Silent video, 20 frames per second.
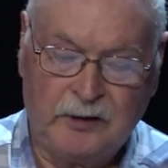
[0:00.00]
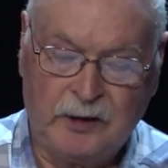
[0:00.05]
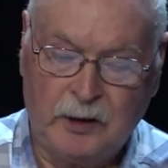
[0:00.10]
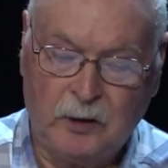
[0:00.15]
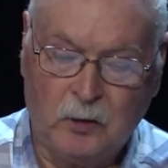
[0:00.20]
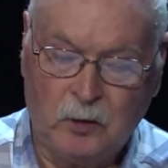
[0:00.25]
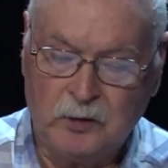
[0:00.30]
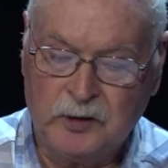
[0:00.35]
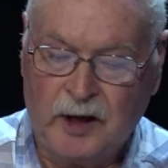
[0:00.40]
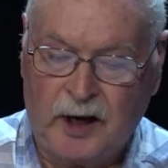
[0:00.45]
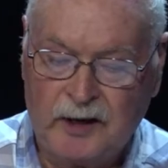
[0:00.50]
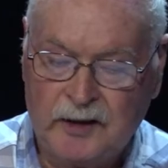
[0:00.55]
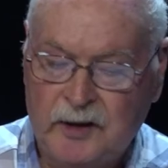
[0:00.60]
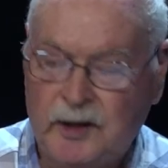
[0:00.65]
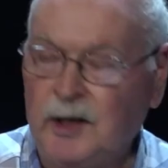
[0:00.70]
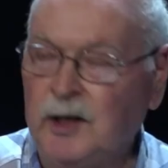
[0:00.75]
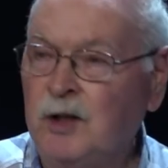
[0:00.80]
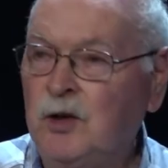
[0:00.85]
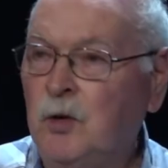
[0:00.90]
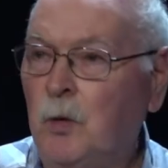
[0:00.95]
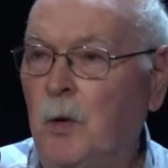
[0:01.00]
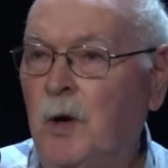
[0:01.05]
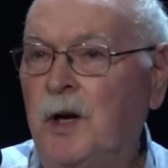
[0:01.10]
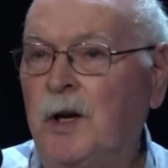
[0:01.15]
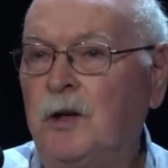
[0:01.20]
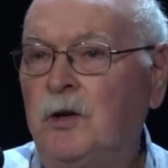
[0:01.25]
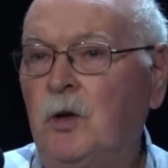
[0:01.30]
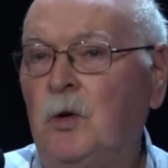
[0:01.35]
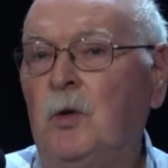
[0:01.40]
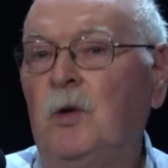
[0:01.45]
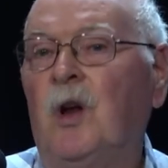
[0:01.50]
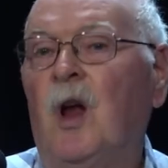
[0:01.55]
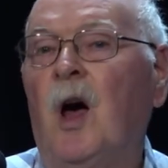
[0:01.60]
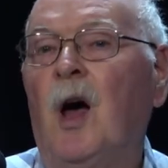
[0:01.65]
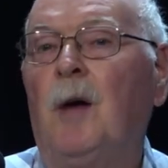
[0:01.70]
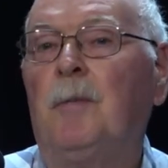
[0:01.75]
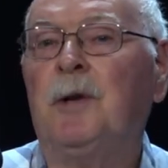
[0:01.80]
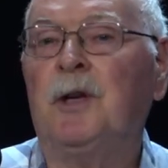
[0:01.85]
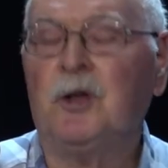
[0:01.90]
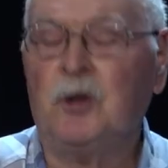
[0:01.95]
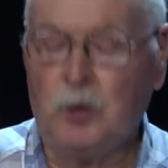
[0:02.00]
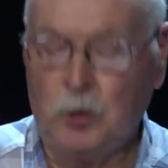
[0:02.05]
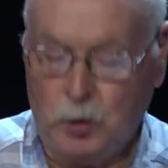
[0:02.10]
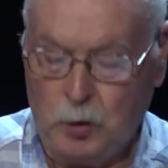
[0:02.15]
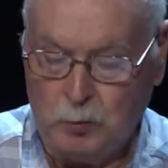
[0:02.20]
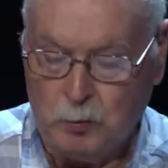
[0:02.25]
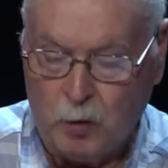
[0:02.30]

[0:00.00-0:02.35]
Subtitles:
the old 1922 knob and tube